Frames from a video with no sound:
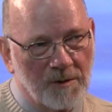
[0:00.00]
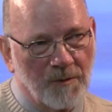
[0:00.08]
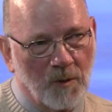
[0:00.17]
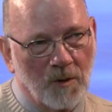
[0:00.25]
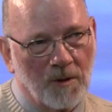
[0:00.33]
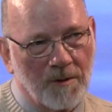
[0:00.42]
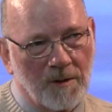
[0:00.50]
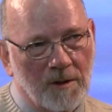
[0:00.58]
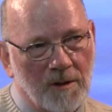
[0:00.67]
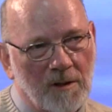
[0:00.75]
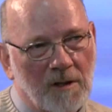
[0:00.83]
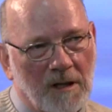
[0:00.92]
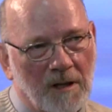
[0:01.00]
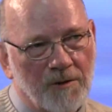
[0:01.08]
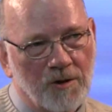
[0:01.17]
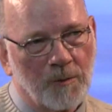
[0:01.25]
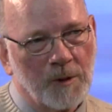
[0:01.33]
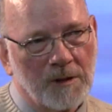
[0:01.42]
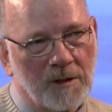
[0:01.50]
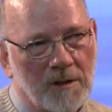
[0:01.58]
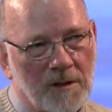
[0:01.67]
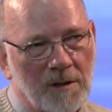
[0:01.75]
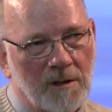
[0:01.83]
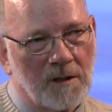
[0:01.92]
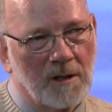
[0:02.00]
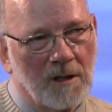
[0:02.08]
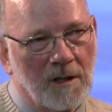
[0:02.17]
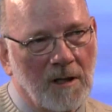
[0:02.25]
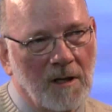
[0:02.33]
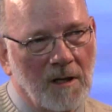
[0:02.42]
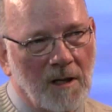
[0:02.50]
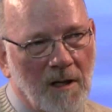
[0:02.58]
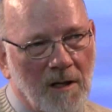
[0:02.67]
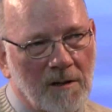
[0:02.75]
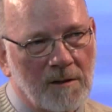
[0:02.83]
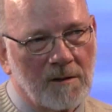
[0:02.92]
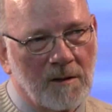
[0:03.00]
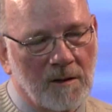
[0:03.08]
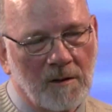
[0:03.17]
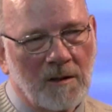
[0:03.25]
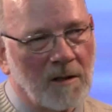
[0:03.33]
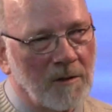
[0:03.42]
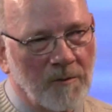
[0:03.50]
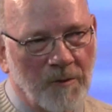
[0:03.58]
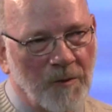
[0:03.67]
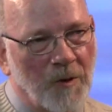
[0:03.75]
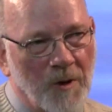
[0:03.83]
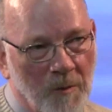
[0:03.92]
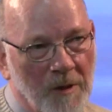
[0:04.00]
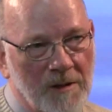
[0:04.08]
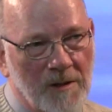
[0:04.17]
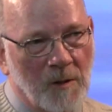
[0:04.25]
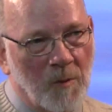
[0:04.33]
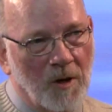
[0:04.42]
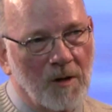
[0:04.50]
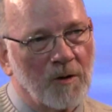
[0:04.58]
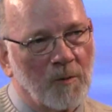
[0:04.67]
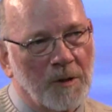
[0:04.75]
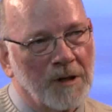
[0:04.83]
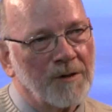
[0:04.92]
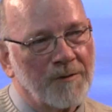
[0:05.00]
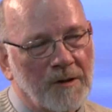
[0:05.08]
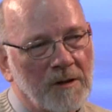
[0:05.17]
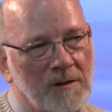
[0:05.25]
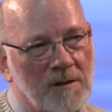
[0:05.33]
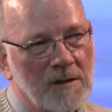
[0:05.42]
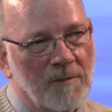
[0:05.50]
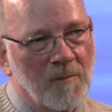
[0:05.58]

for the LGBT, uh, for the domestic partner benefits.